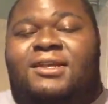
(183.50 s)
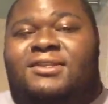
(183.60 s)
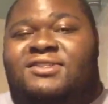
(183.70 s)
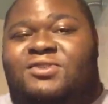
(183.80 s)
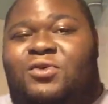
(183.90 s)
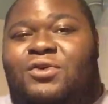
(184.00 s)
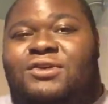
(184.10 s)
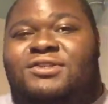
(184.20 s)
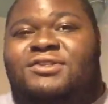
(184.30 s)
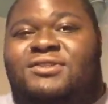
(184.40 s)

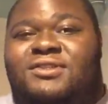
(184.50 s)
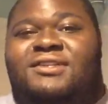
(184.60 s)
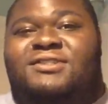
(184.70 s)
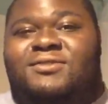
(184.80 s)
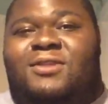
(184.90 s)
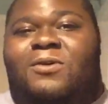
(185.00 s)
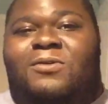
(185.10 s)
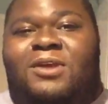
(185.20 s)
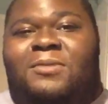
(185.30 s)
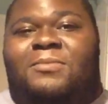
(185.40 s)
storage that you
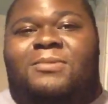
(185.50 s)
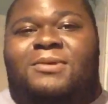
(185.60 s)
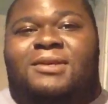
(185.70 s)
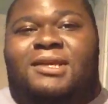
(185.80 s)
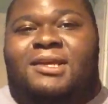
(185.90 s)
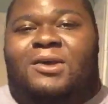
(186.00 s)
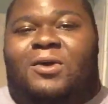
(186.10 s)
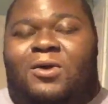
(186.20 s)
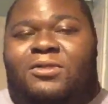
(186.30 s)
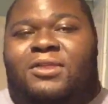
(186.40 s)
load up
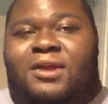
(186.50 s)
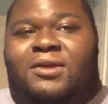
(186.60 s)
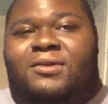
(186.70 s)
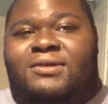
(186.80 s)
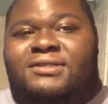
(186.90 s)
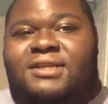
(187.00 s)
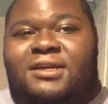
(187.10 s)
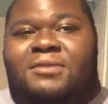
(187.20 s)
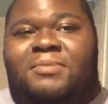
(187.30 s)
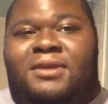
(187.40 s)
on there is
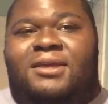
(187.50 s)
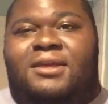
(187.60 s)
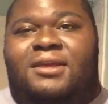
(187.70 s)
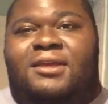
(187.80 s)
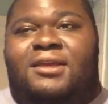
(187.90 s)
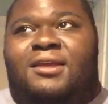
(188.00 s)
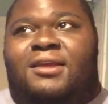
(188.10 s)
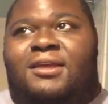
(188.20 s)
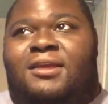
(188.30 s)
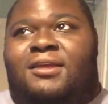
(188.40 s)
going to be
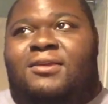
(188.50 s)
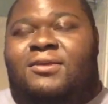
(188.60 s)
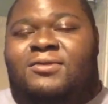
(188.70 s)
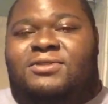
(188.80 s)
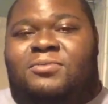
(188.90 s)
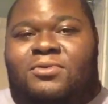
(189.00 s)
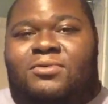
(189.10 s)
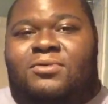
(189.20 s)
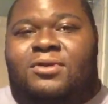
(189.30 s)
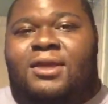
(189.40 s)

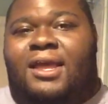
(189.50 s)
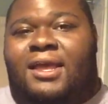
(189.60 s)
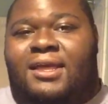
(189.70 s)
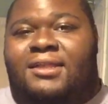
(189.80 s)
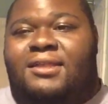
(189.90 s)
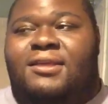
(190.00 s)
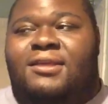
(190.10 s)
usable, and